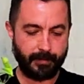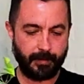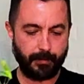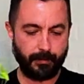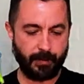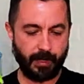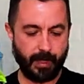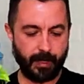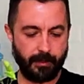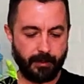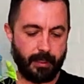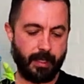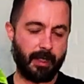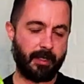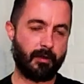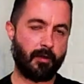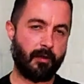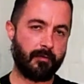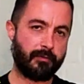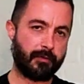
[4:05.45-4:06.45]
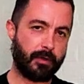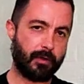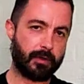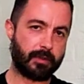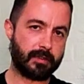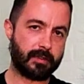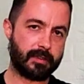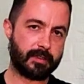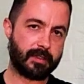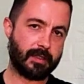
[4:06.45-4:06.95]
right? And of
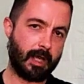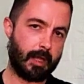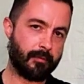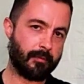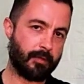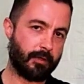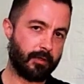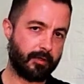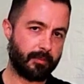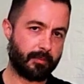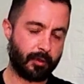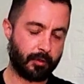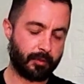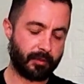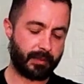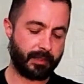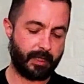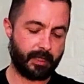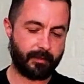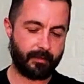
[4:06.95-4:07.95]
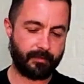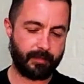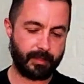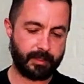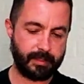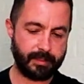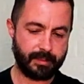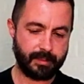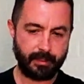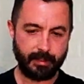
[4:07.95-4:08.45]
course, I'm gonna propagate
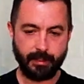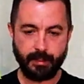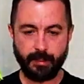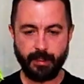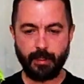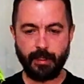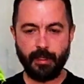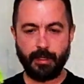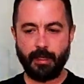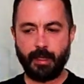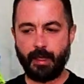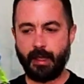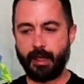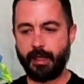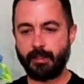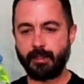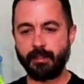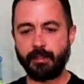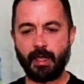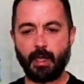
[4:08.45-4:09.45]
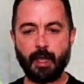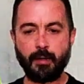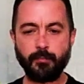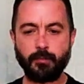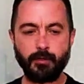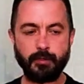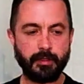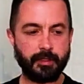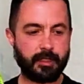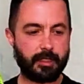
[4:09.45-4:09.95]
this and I'm
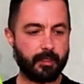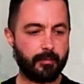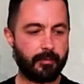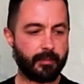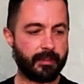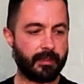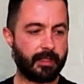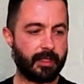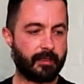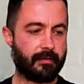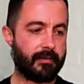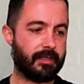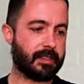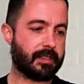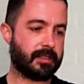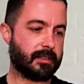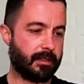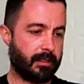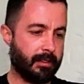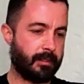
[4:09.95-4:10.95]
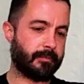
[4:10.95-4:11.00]
gonna keep it like this.